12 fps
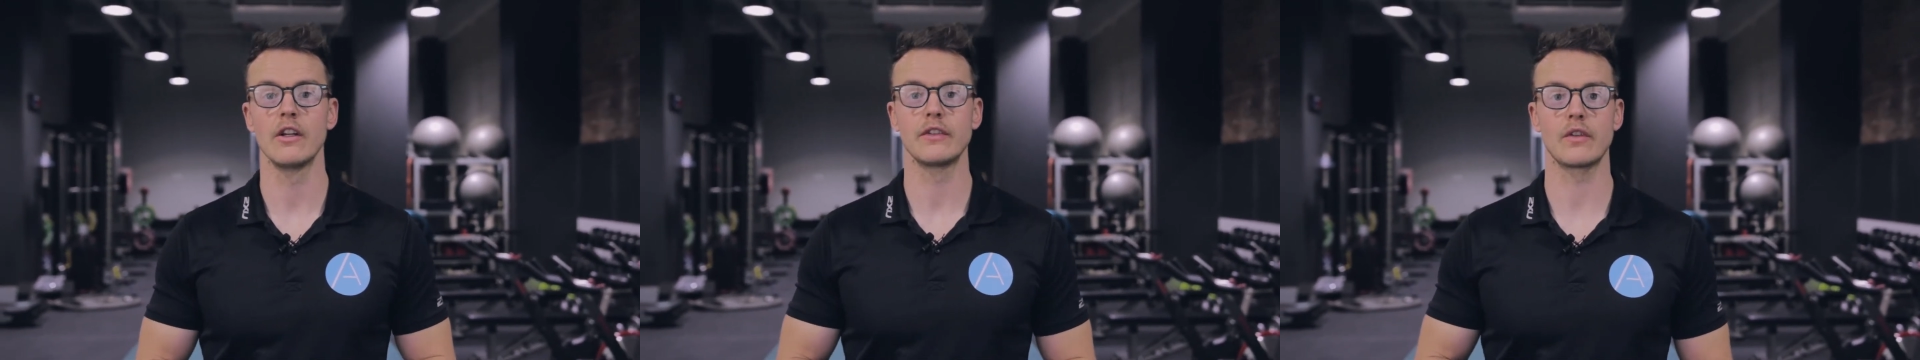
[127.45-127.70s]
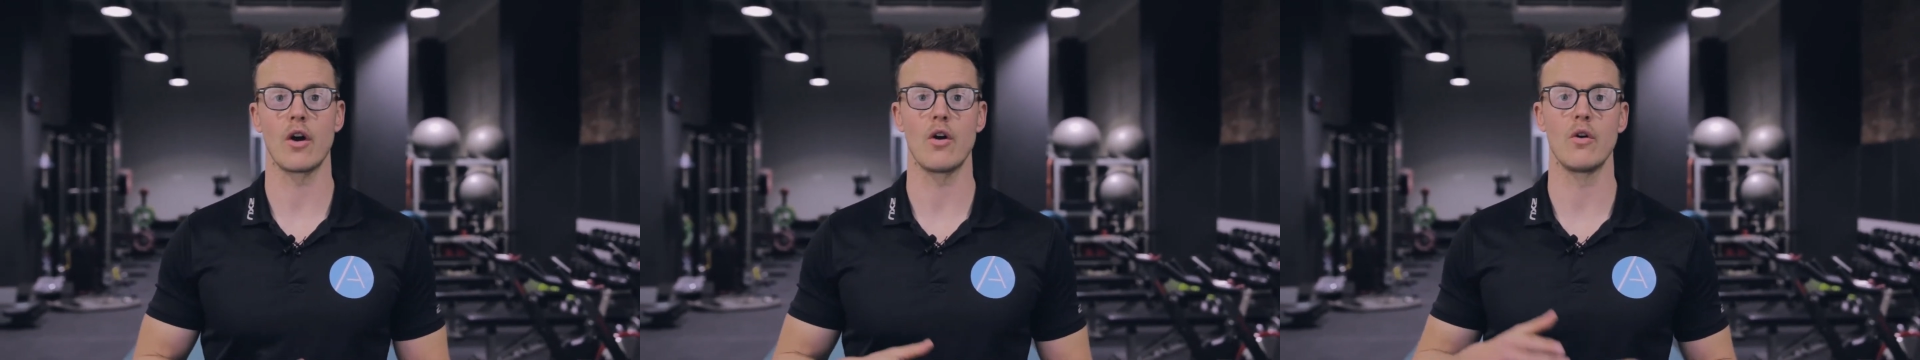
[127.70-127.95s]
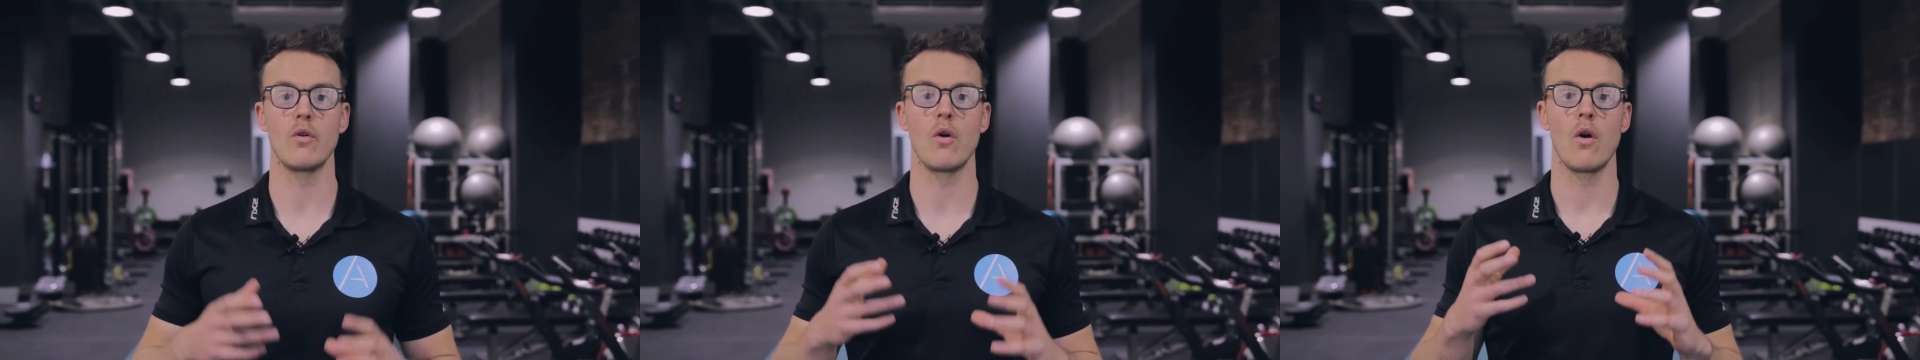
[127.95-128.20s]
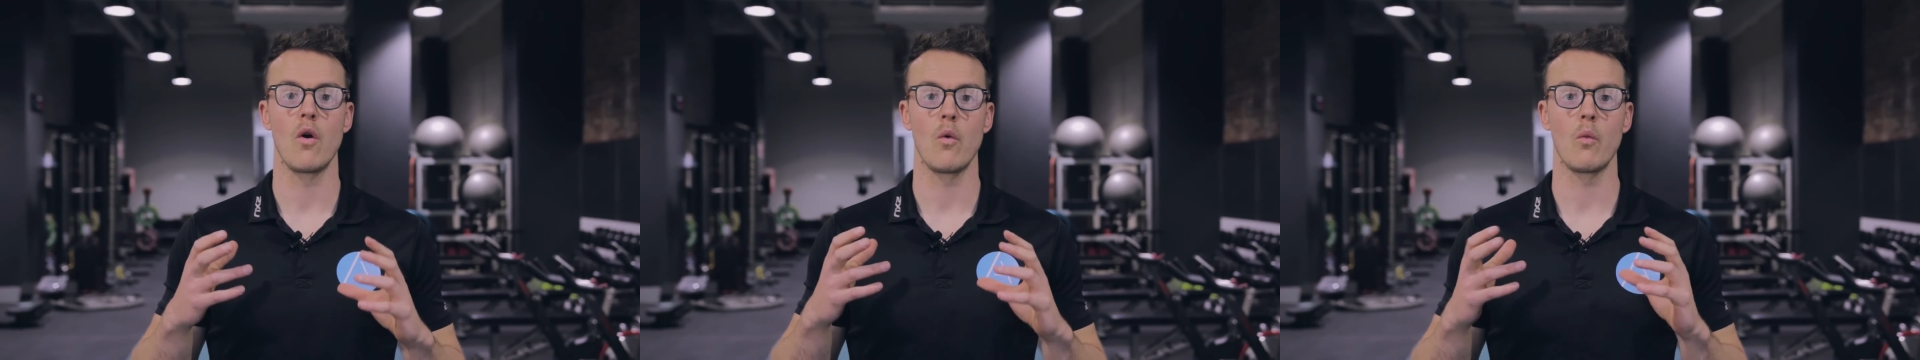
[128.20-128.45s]
So
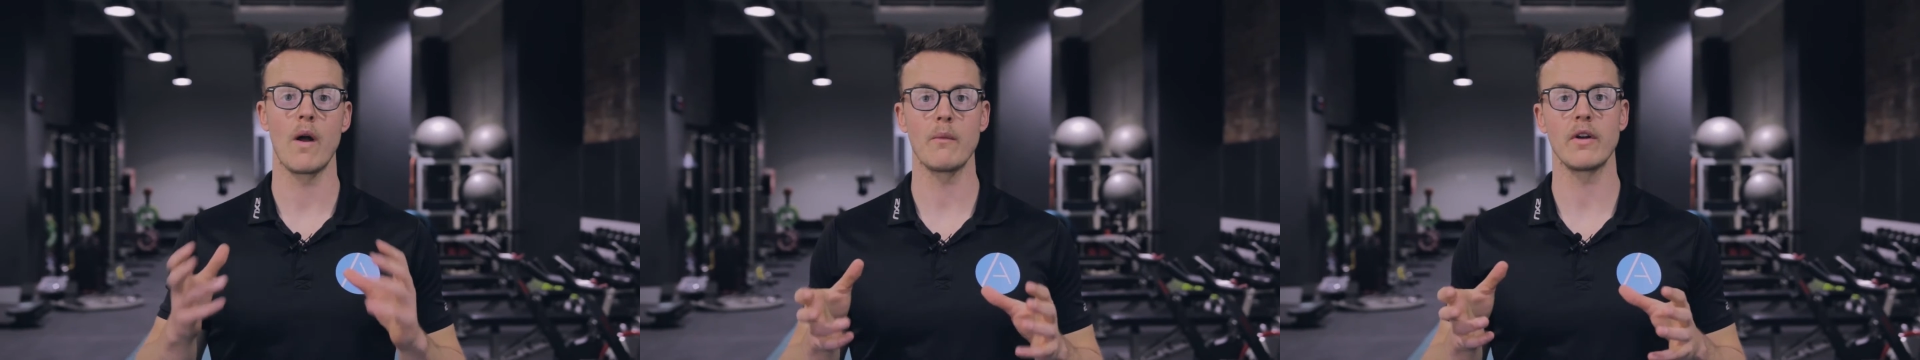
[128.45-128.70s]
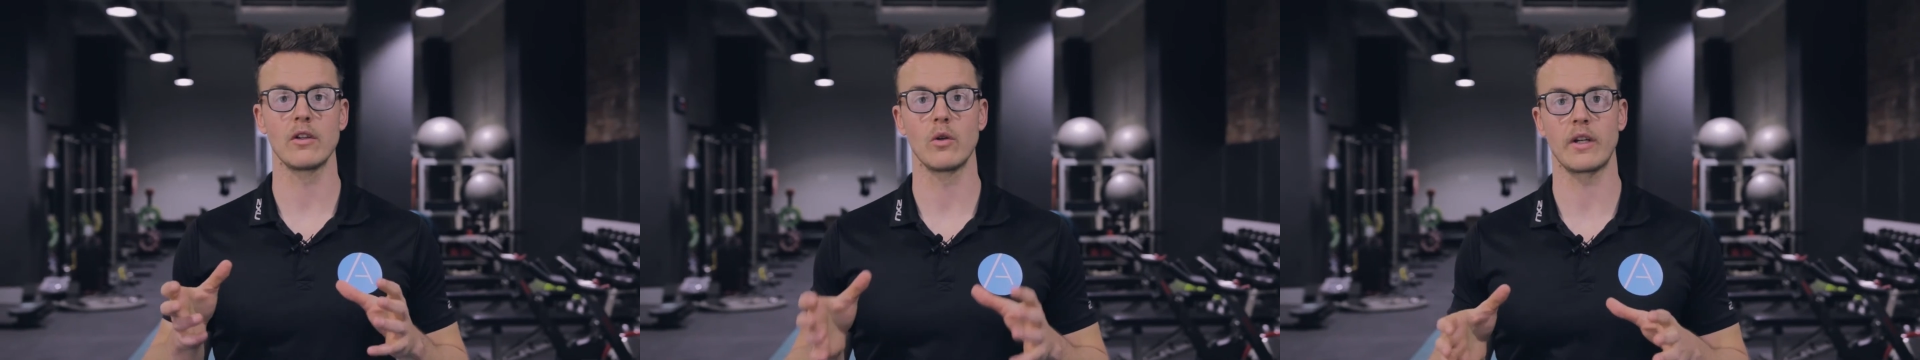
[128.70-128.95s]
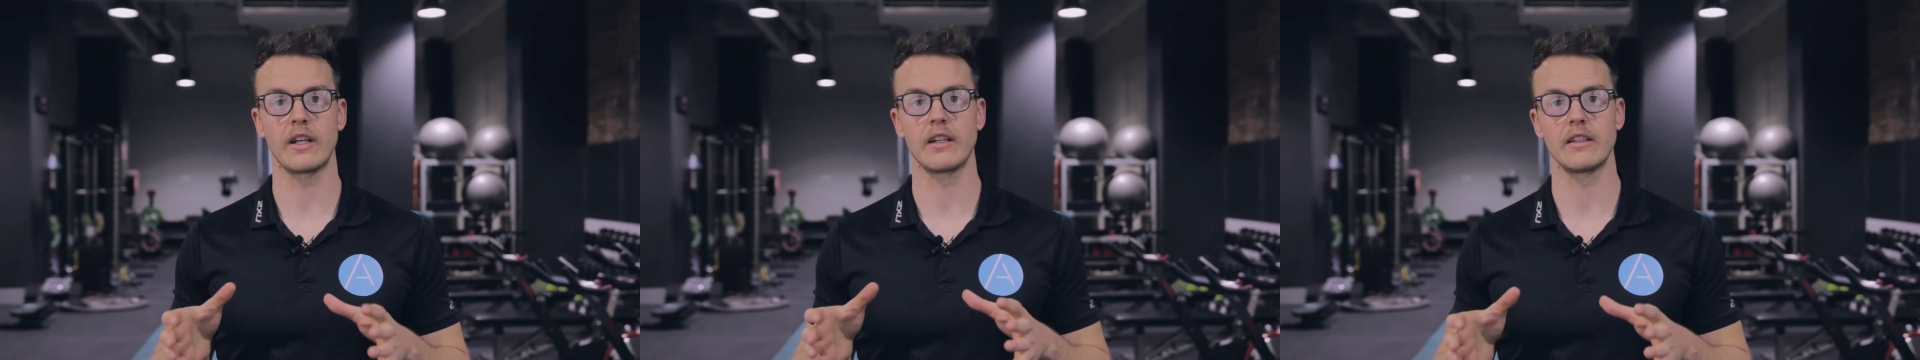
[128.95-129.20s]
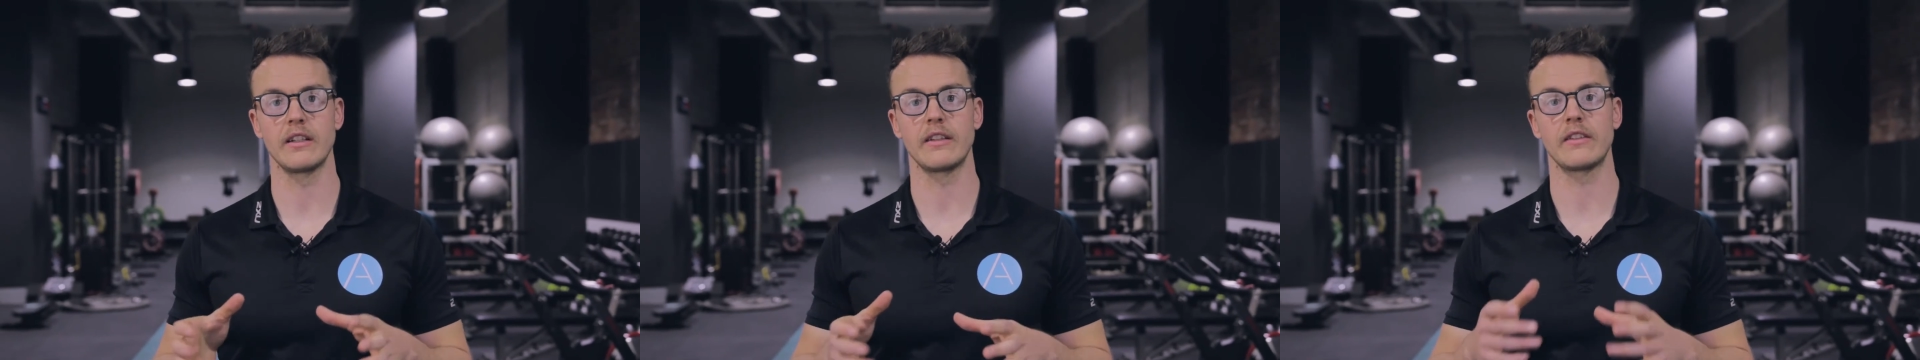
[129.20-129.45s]
when we're looking at
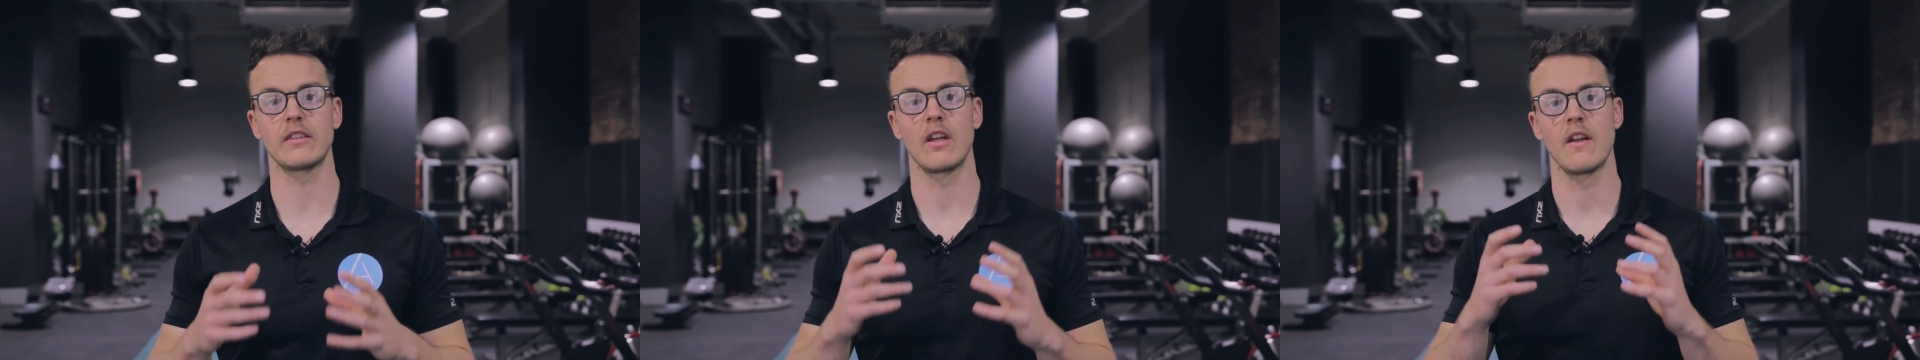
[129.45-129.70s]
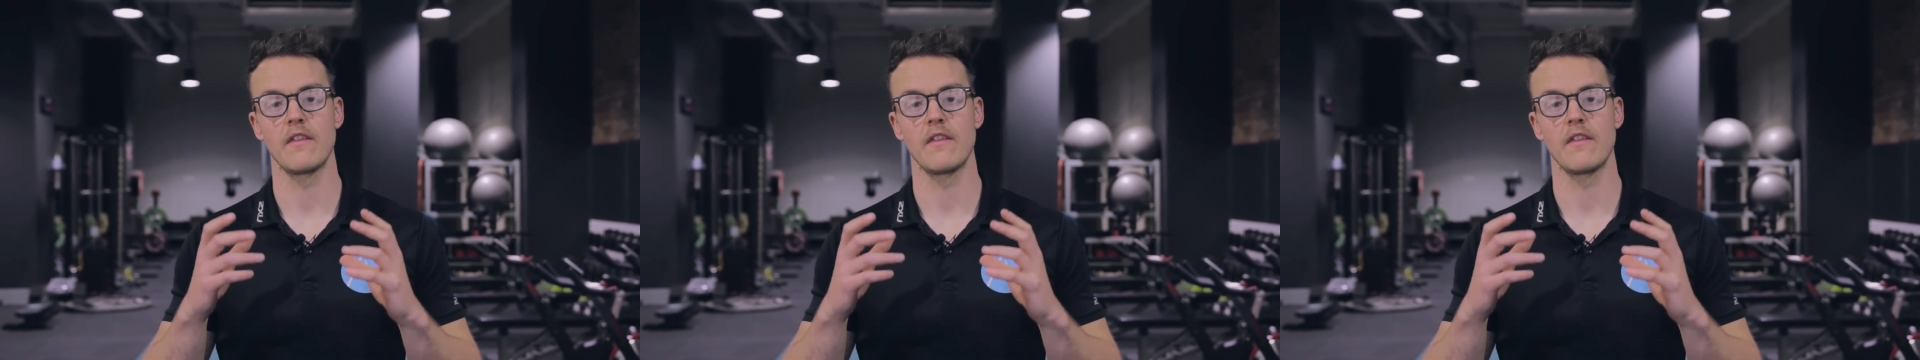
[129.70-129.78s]
this,